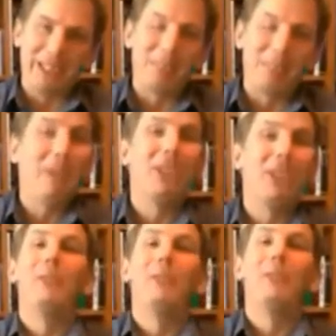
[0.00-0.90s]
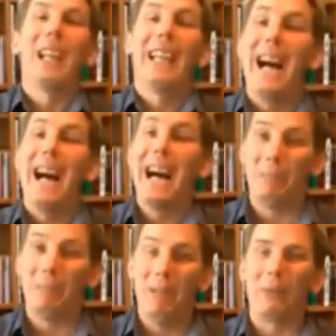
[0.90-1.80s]
especially if you've got a lot of
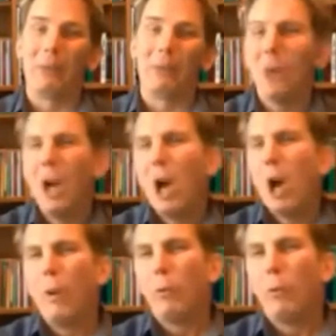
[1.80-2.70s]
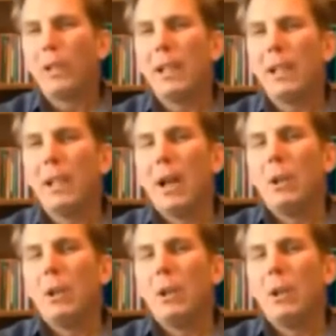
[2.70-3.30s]
people. So we've really